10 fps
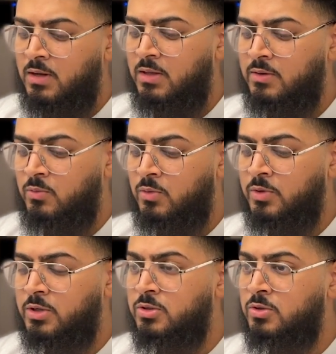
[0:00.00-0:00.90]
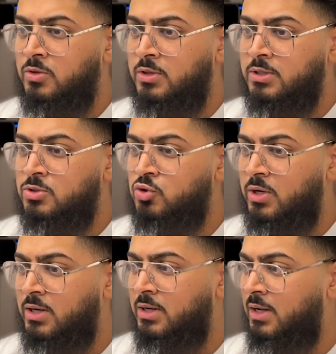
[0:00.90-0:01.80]
And then what we can do is
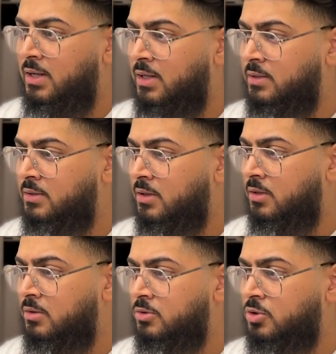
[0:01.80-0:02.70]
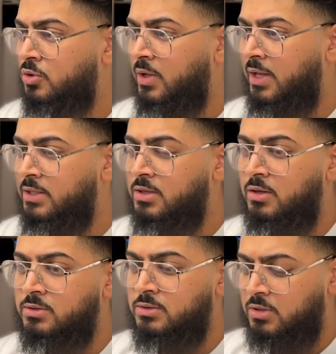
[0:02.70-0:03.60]
try and do a
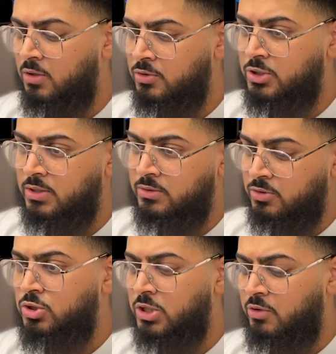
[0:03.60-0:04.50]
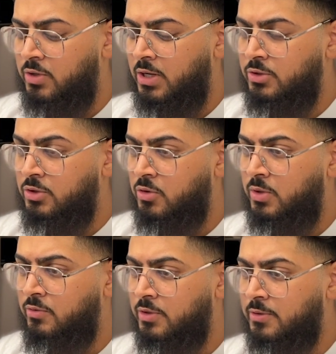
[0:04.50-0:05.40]
yarn code gen to generate a new
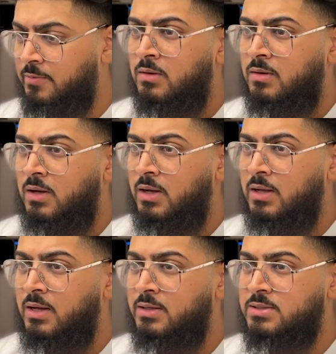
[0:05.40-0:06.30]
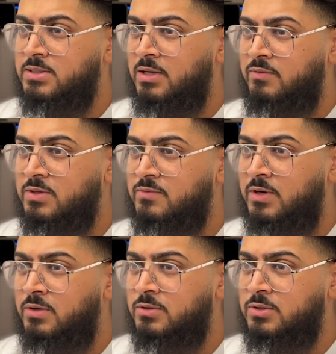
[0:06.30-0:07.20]
query. I hadn't saved this
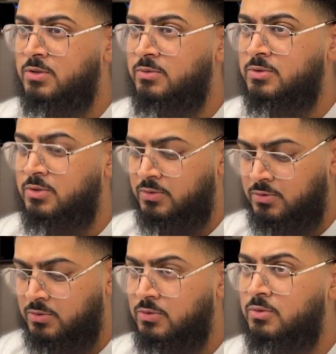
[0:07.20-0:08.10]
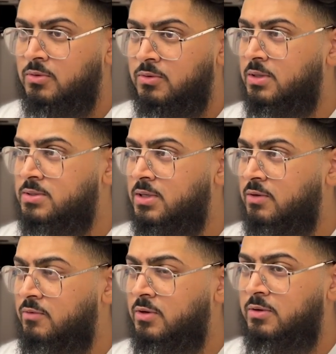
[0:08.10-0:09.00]
file, so I'm just going to
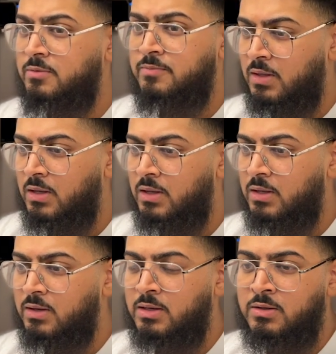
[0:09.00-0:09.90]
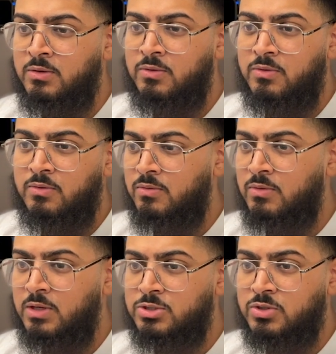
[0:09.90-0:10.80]
save here, and now
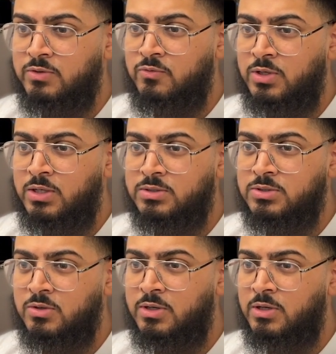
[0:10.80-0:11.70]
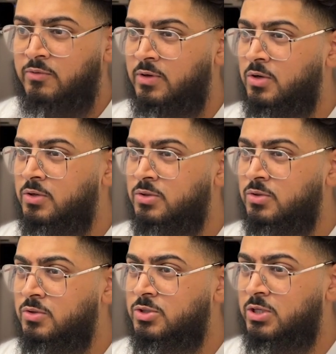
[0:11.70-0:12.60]
that should have worked. So now if I go
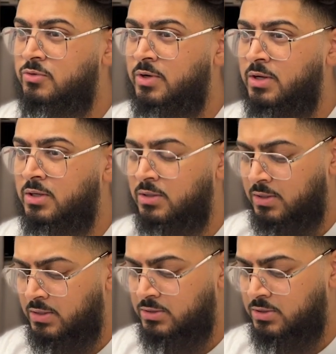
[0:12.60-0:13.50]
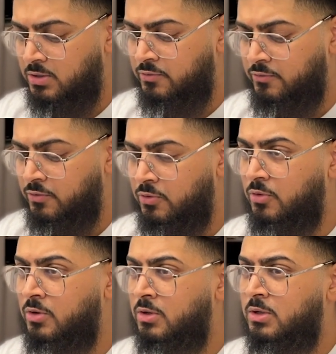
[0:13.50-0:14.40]
into generated and search
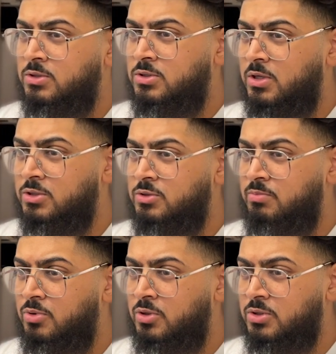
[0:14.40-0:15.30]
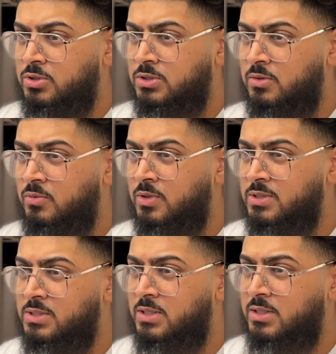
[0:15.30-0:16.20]
for search books, we can
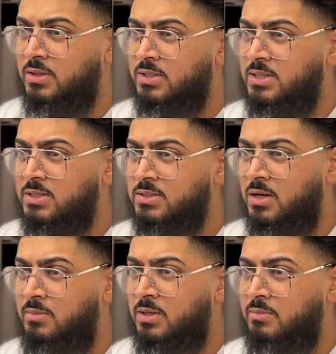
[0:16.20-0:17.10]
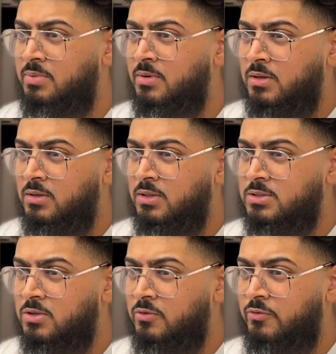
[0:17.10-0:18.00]
see that this has come up. And
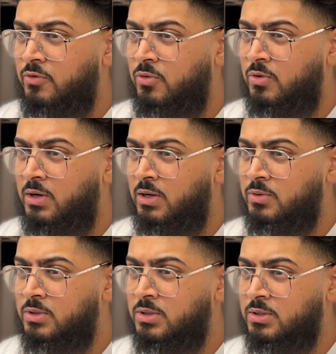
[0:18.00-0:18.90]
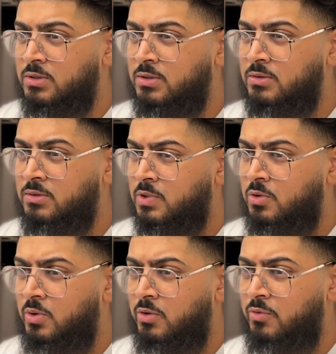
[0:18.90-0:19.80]
let's look for our
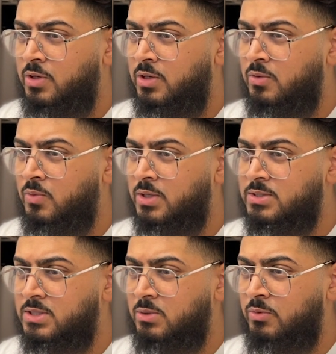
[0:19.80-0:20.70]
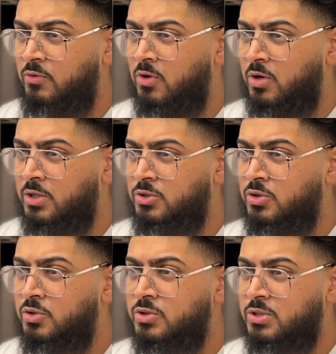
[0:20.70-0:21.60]
query. We can see we've got a
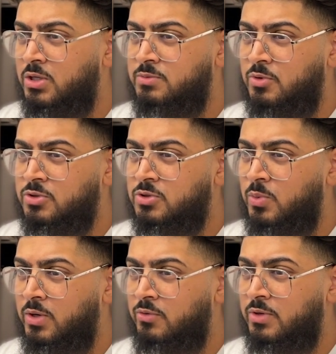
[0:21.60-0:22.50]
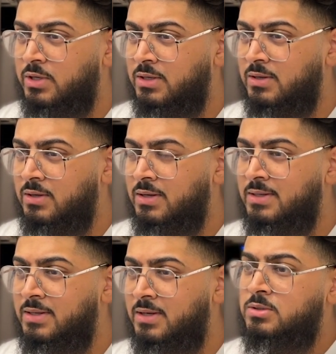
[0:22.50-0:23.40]
use search books query in
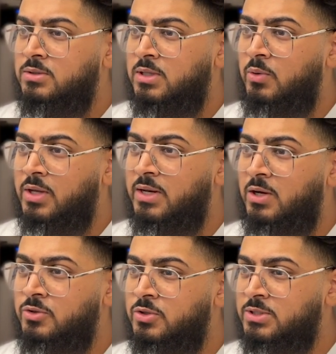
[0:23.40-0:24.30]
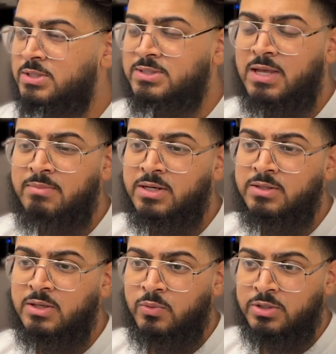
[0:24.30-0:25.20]
here that we can now use in the same manner
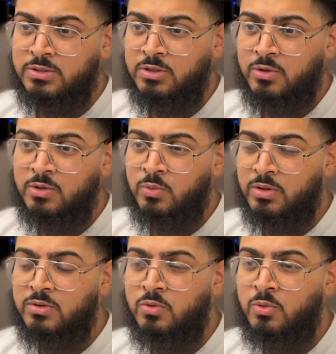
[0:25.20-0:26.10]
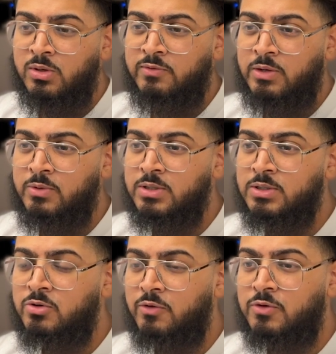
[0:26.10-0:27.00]
that we're doing with all of our
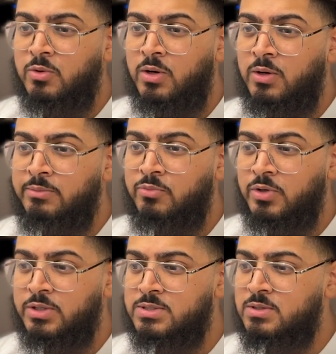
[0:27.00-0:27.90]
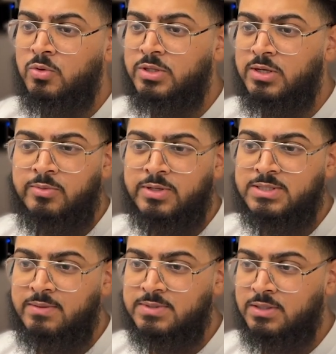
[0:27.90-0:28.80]
GraphQL endpoints with AWS
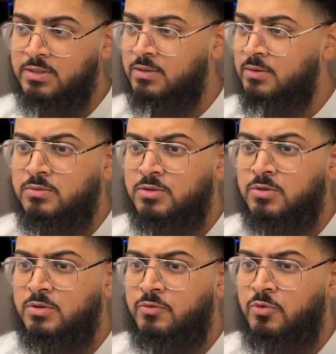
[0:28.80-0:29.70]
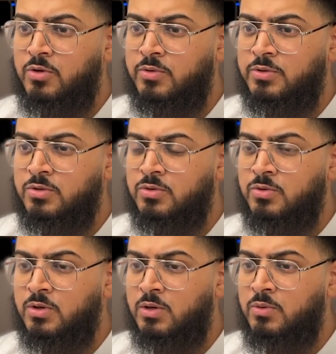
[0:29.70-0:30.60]
AppSync. So if we go
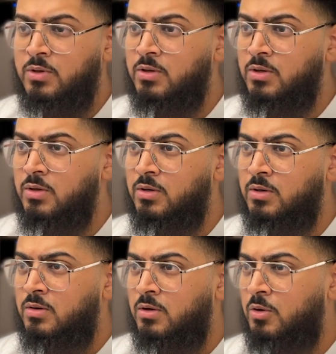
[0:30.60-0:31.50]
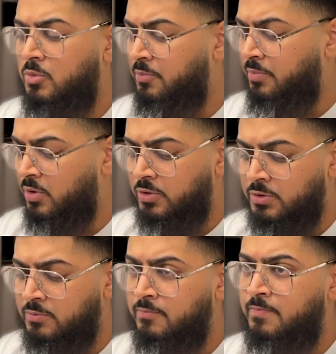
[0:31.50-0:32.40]
into our home
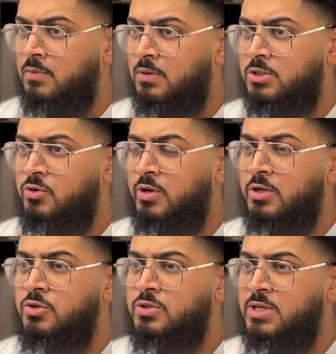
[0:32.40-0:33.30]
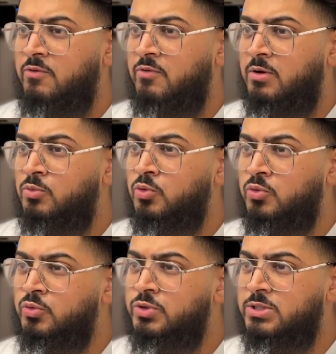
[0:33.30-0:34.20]
component, let's create a new state variable
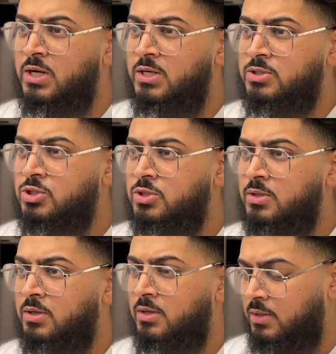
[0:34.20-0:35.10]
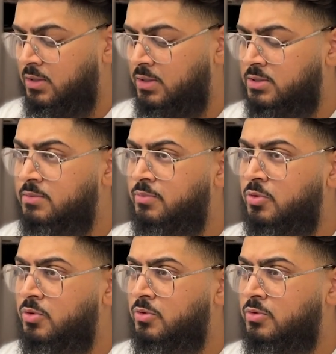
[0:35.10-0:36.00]
called search, and let's
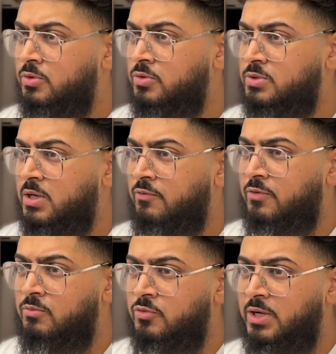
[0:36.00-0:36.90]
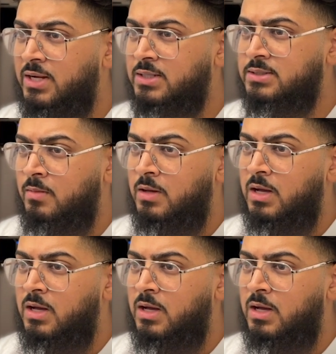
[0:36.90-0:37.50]
import new state from React.